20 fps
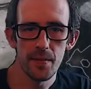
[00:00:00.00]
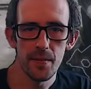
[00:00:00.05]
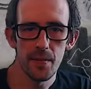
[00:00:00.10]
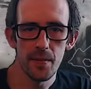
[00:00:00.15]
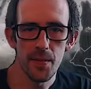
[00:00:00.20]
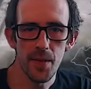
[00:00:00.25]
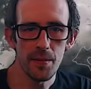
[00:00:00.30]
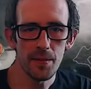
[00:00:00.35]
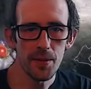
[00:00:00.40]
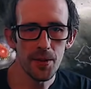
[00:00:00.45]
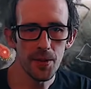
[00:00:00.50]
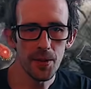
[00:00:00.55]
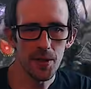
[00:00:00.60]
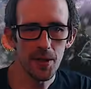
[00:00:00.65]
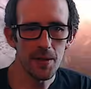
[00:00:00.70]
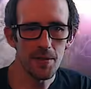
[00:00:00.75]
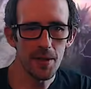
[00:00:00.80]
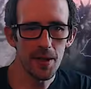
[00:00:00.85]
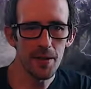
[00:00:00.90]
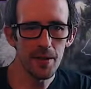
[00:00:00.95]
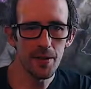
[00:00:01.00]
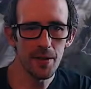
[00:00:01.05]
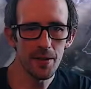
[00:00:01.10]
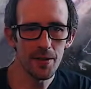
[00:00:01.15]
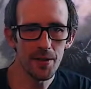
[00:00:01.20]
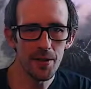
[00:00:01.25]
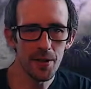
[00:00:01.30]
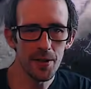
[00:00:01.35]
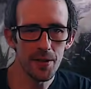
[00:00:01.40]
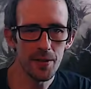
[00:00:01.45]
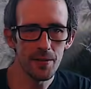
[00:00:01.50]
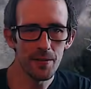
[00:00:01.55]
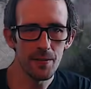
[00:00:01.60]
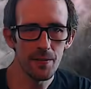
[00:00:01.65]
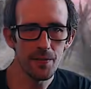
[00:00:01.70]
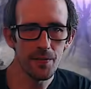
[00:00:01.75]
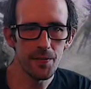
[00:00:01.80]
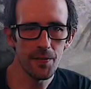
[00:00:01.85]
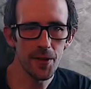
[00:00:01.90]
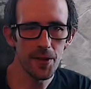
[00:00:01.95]
Yep, just keep clearing on. Just
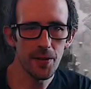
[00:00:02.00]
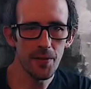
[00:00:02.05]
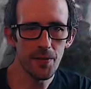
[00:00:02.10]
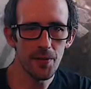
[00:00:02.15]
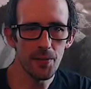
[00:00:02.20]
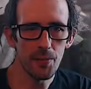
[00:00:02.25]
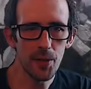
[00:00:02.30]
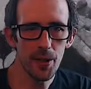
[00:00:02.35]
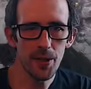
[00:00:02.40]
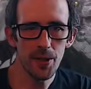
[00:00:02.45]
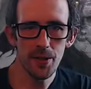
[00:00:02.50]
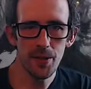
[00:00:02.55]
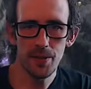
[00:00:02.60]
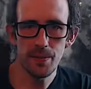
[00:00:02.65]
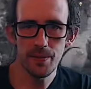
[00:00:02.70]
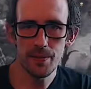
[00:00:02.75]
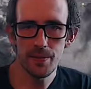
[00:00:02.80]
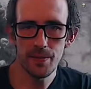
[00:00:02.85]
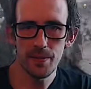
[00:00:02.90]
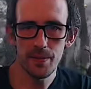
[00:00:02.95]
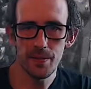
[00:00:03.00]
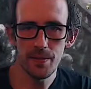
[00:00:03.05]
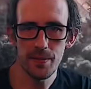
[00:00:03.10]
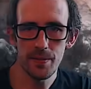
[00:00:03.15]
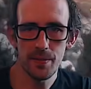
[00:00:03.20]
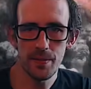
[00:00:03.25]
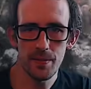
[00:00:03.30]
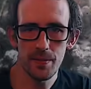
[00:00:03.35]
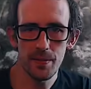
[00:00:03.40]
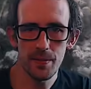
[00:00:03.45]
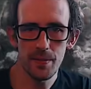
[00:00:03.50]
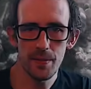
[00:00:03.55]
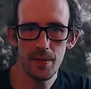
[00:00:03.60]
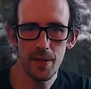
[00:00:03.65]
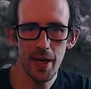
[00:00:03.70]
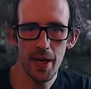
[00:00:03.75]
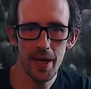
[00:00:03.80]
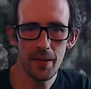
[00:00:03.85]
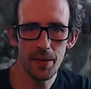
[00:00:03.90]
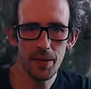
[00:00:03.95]
finish off the breach.
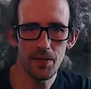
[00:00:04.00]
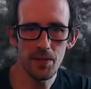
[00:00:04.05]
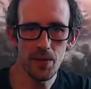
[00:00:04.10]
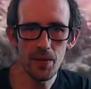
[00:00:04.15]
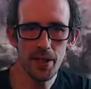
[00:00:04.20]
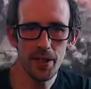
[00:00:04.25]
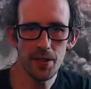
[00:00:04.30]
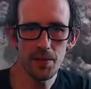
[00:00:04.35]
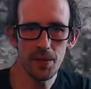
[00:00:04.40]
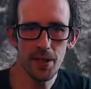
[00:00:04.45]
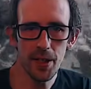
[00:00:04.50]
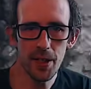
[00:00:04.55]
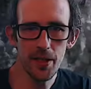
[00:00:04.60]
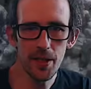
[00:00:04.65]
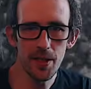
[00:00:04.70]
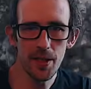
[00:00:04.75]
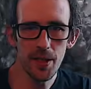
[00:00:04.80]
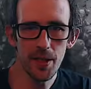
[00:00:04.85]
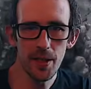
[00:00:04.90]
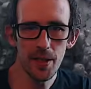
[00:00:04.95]
AoE's reasonably good.